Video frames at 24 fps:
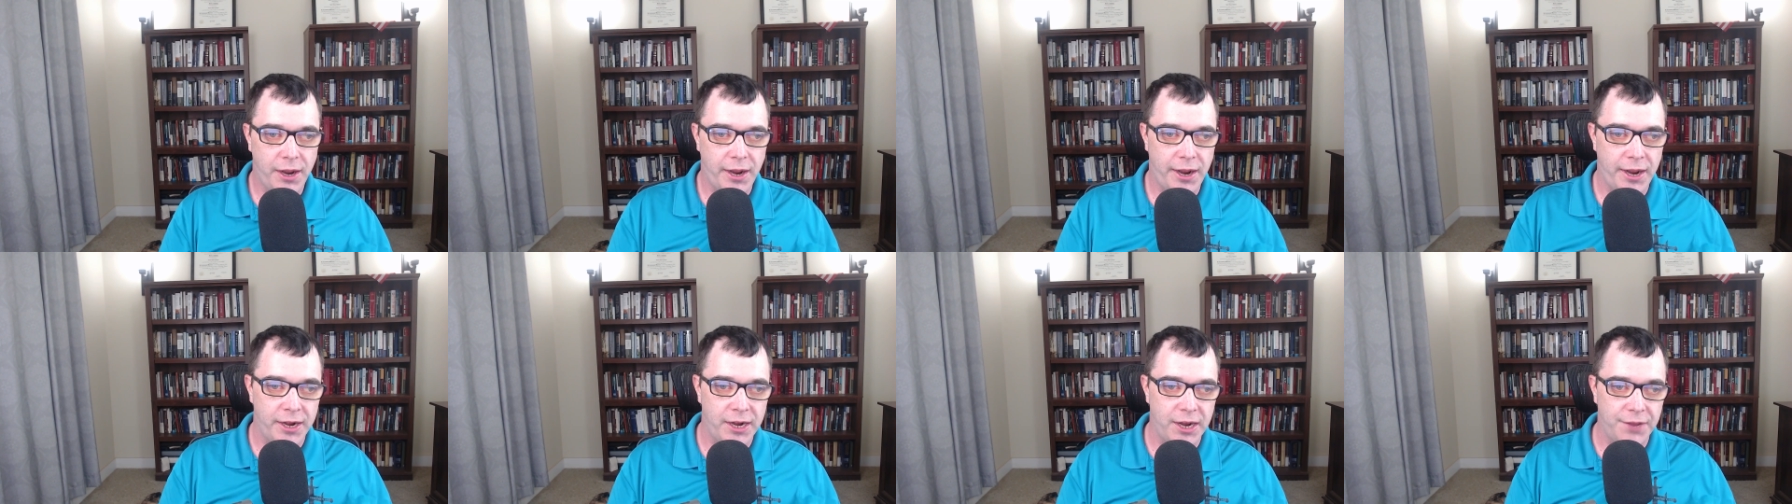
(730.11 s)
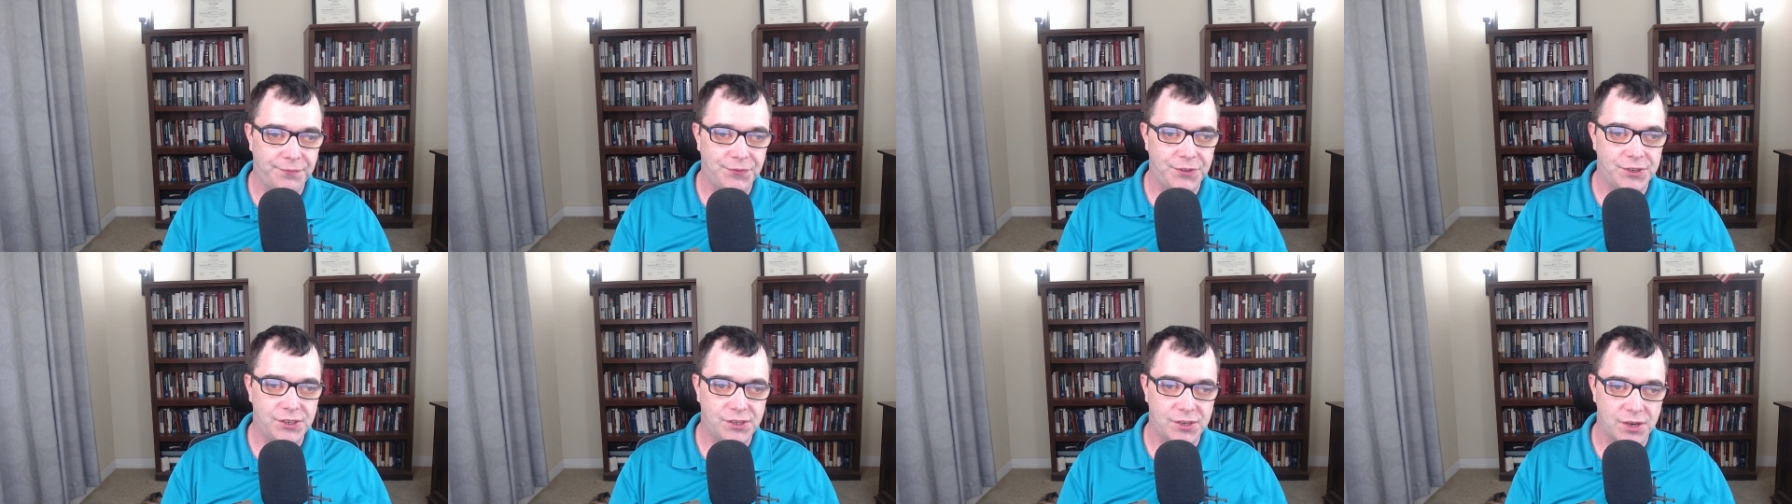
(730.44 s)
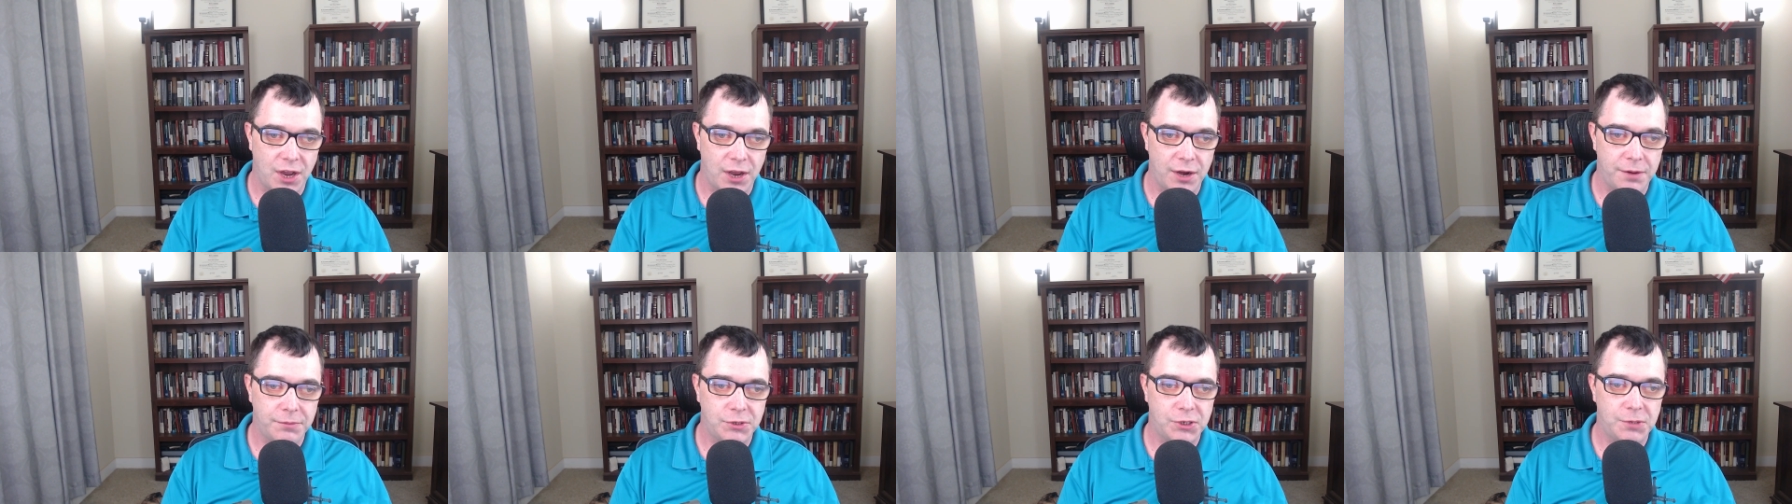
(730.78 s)
And if the
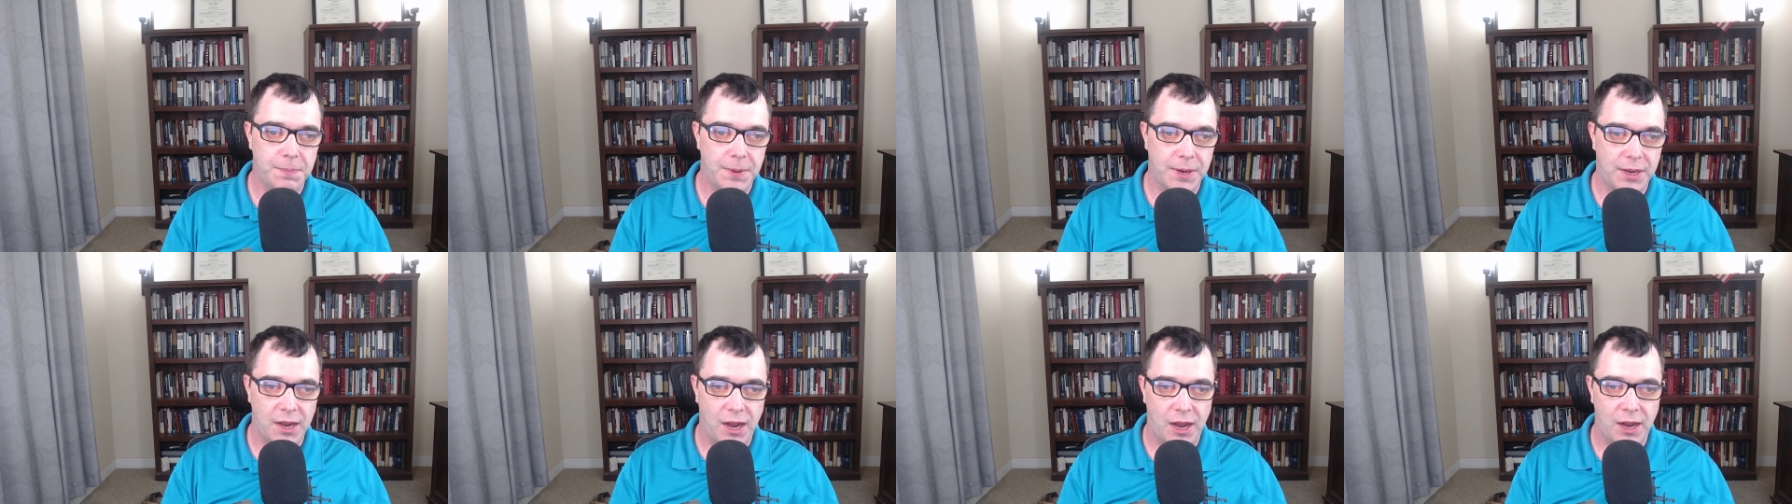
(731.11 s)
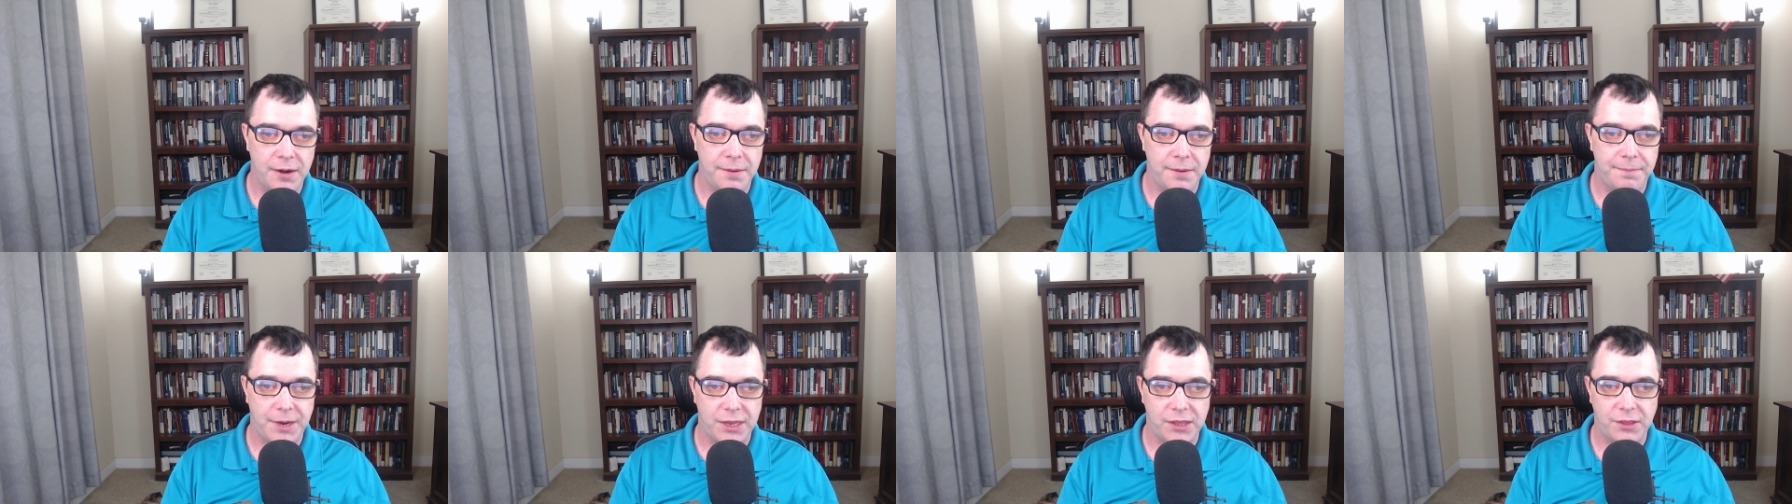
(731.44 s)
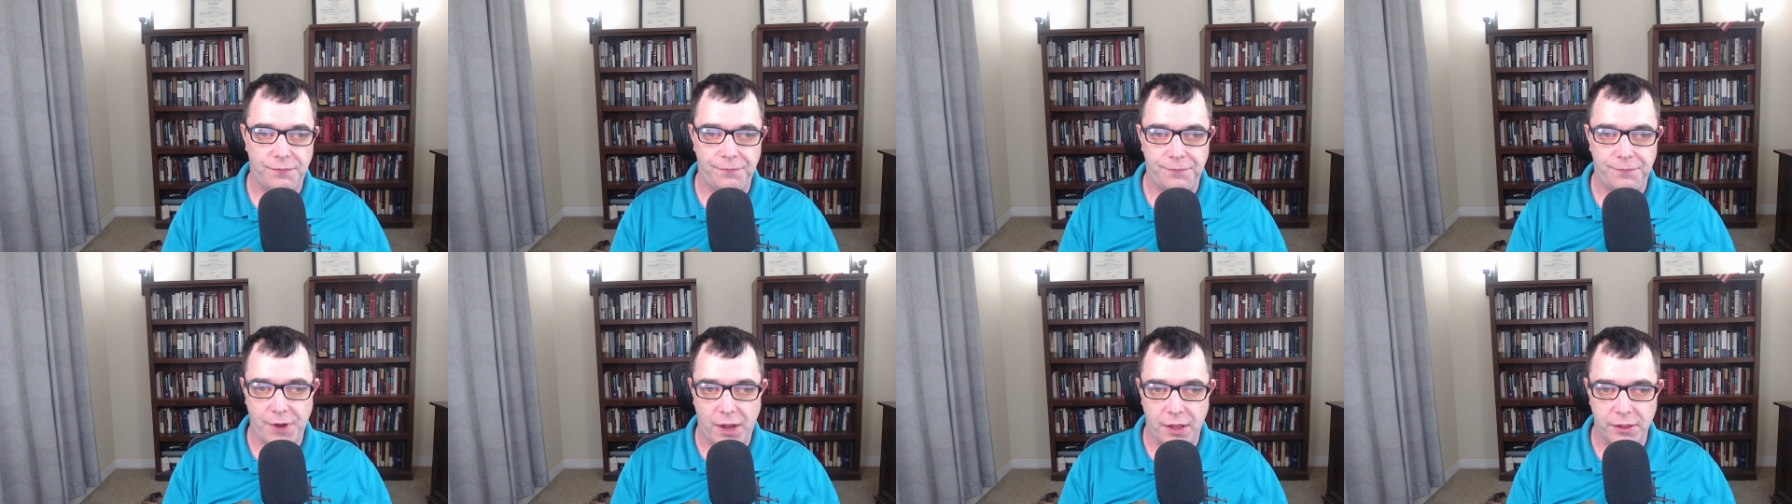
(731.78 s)
Son was begotten by the
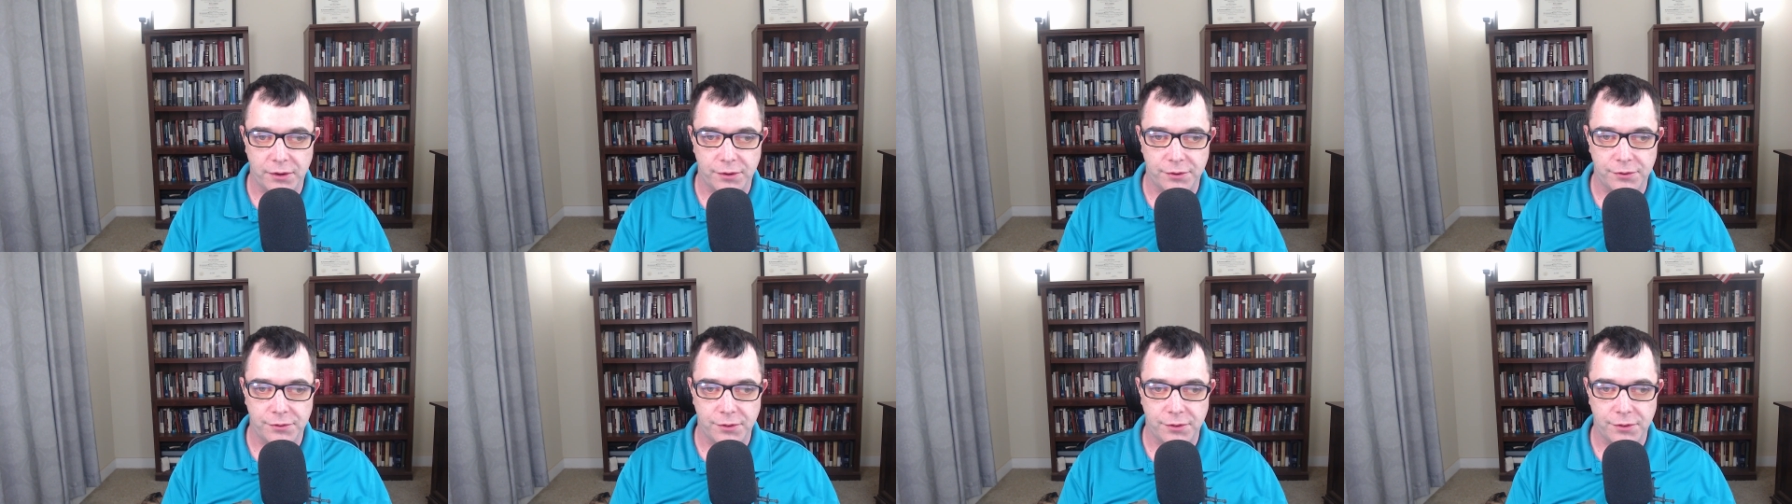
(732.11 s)
Father,